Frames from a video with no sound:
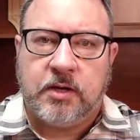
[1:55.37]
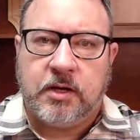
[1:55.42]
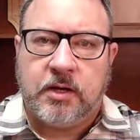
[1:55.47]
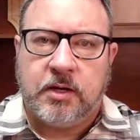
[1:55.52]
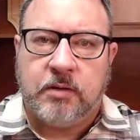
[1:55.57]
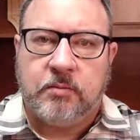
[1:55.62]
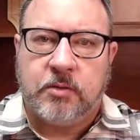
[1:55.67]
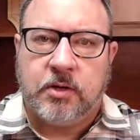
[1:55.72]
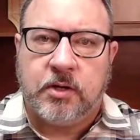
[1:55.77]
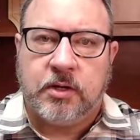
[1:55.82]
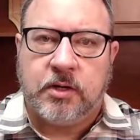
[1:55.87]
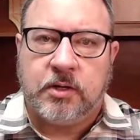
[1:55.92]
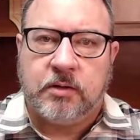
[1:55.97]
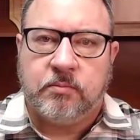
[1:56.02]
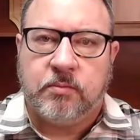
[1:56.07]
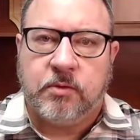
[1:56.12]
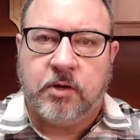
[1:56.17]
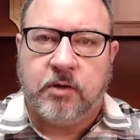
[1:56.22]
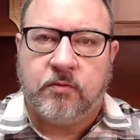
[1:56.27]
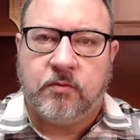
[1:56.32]
and money
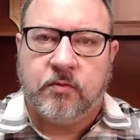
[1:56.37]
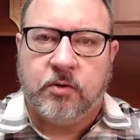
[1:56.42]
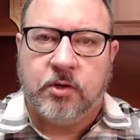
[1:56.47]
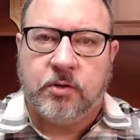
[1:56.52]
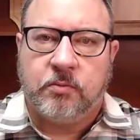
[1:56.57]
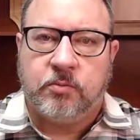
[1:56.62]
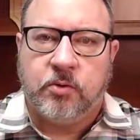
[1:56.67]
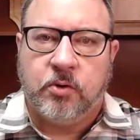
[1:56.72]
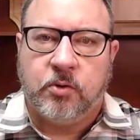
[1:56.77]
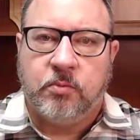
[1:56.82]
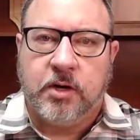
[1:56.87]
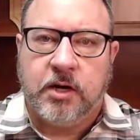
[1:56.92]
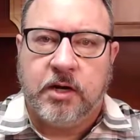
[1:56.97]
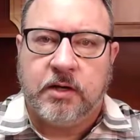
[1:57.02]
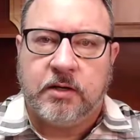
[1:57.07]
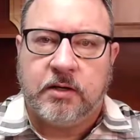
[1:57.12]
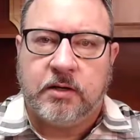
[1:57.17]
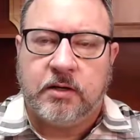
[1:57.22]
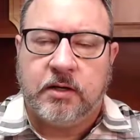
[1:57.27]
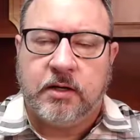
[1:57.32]
by avoiding
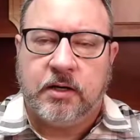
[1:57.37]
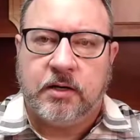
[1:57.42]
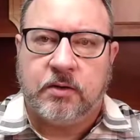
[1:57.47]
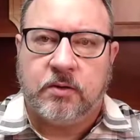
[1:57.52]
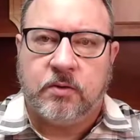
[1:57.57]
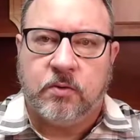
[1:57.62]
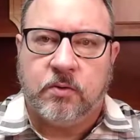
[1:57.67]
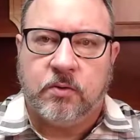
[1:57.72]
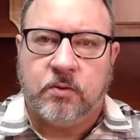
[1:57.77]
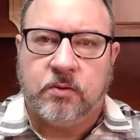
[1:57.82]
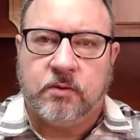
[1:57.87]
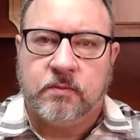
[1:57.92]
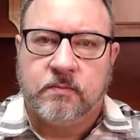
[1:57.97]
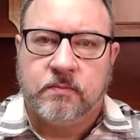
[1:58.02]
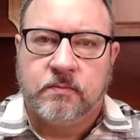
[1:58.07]
probate and court.